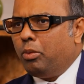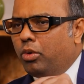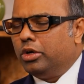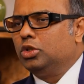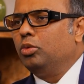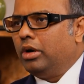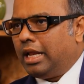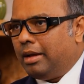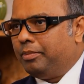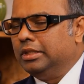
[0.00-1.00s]
virtue, what
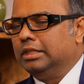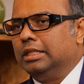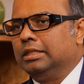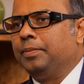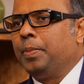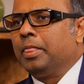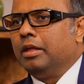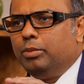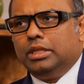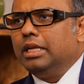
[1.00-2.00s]
happens is
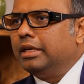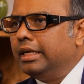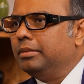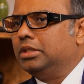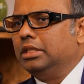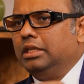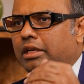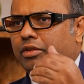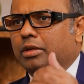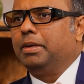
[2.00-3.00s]
within our AMC,
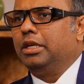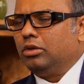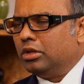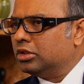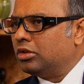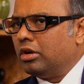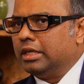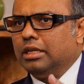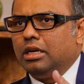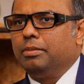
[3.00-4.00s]
if a particular stock
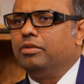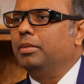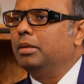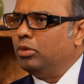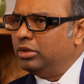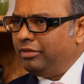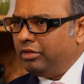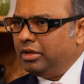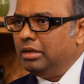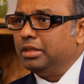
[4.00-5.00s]
is underperforming more than
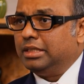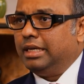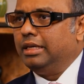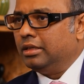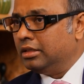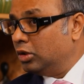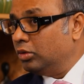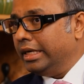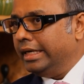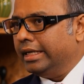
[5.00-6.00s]
15% to
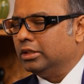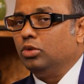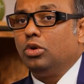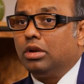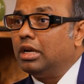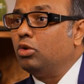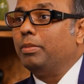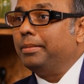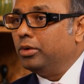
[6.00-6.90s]
the index, you're not allowed to buy